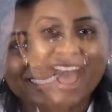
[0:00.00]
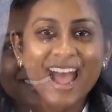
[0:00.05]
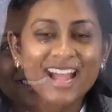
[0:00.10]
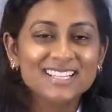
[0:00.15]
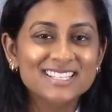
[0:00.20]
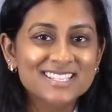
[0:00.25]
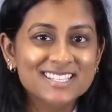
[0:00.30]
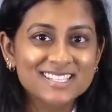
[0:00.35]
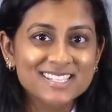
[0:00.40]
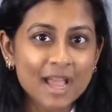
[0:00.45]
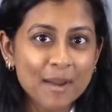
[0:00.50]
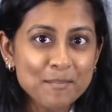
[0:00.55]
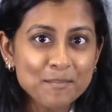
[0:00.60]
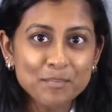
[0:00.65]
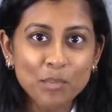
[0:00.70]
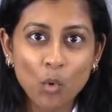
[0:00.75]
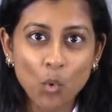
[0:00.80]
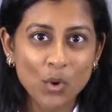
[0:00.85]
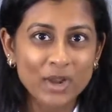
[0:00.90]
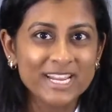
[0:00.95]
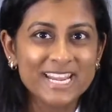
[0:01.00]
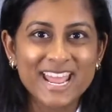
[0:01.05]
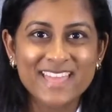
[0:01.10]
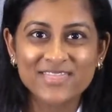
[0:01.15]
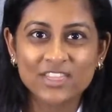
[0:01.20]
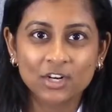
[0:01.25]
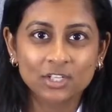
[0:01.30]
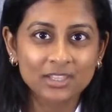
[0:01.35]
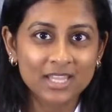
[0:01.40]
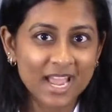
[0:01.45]
At some point
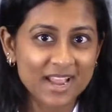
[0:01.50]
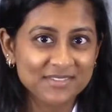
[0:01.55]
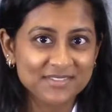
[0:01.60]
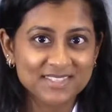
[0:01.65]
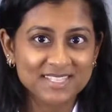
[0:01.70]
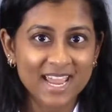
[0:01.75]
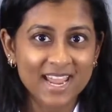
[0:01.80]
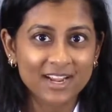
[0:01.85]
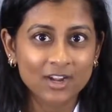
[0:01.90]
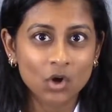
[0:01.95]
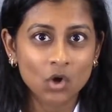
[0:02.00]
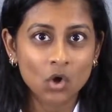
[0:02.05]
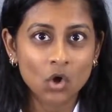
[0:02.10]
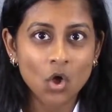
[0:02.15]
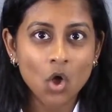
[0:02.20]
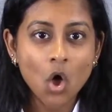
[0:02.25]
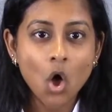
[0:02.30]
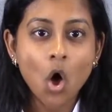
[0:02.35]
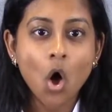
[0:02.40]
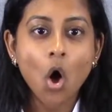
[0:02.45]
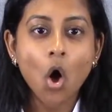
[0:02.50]
in their life cycle,